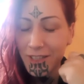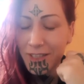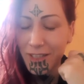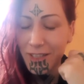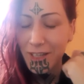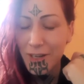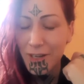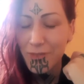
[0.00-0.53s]

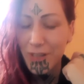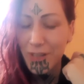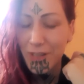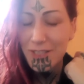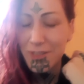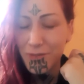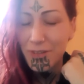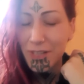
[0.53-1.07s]
Like I've had
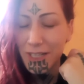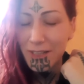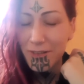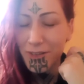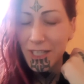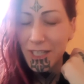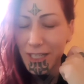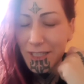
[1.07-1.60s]
to really,
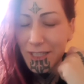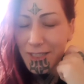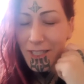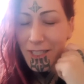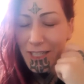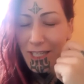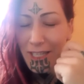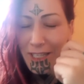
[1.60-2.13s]
really
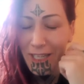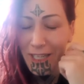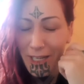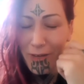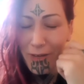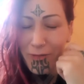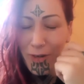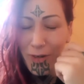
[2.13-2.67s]
listen, and
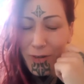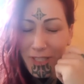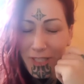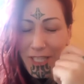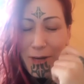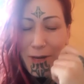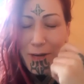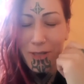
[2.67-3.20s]
I've noticed
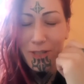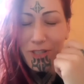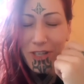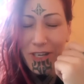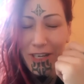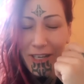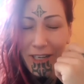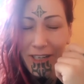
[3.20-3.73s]
how much
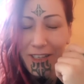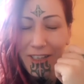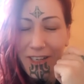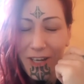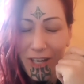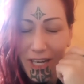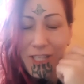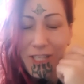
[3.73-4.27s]
I
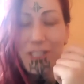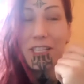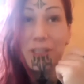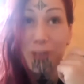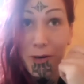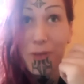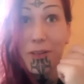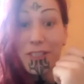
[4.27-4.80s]
actually
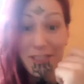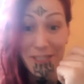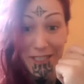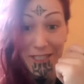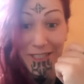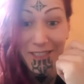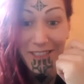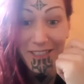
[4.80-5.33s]
don't listen